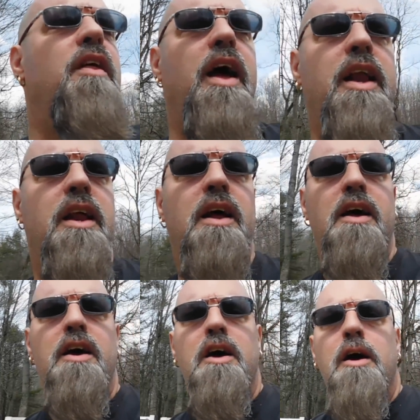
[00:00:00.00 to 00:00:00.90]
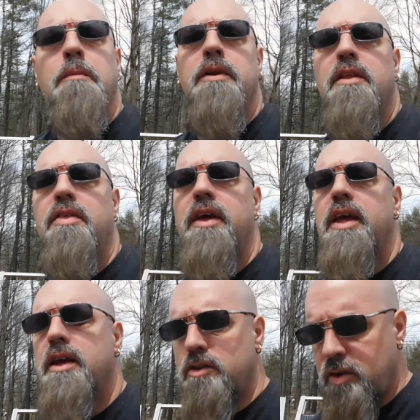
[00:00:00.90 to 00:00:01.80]
that. But the thing
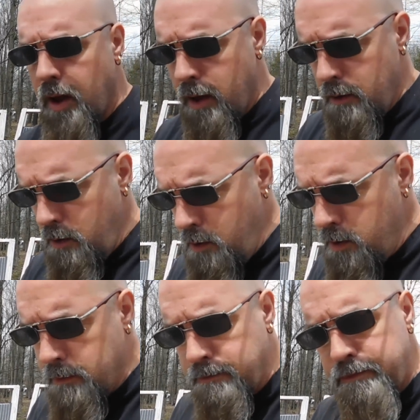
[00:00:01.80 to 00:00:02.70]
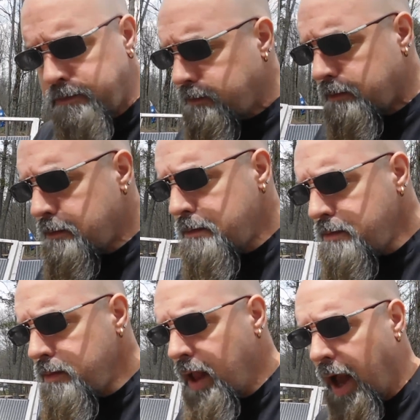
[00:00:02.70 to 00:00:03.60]
is, I don't know,
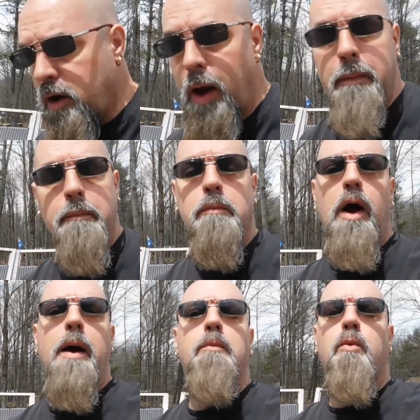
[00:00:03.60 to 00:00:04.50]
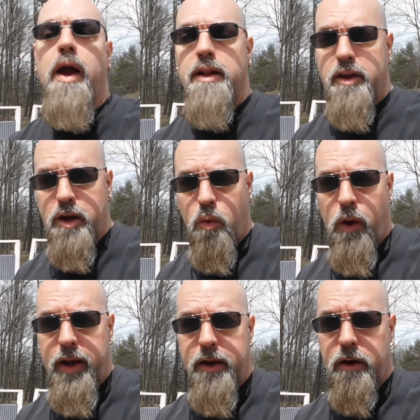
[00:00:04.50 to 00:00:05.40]
I'm, I'm, I'm ranting
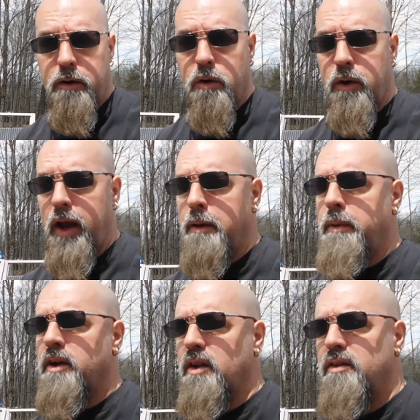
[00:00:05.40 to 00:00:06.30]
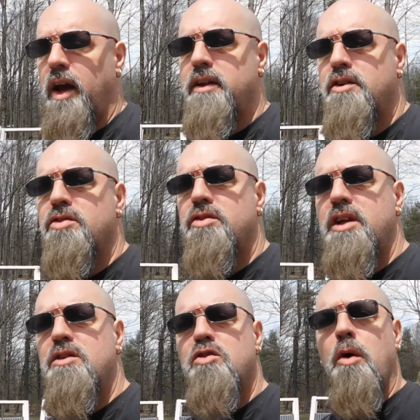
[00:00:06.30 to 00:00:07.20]
away here, okay? Because I, I just
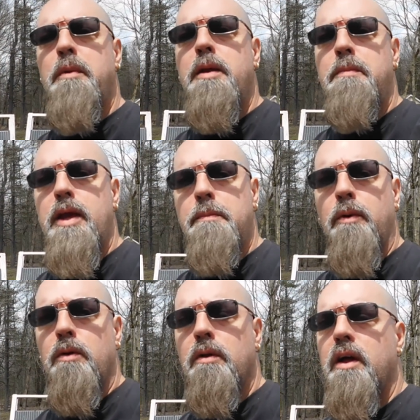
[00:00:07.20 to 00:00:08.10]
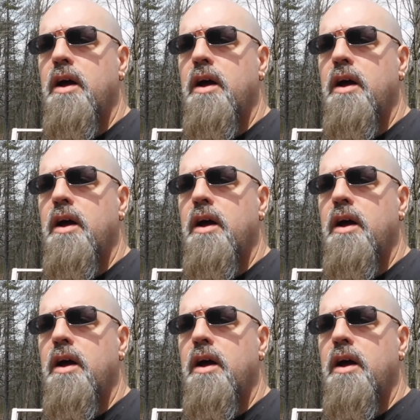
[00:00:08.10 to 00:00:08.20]
seen so many people